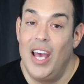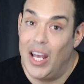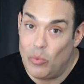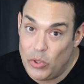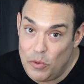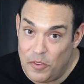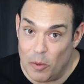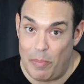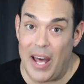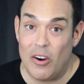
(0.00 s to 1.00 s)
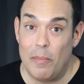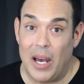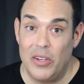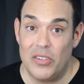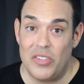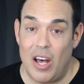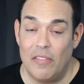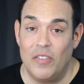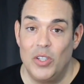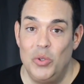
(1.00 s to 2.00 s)
And when you feel better about
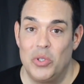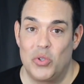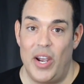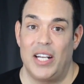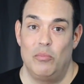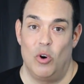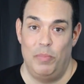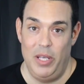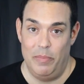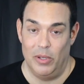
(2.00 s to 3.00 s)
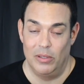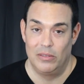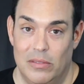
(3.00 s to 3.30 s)
yourself, you attract more people.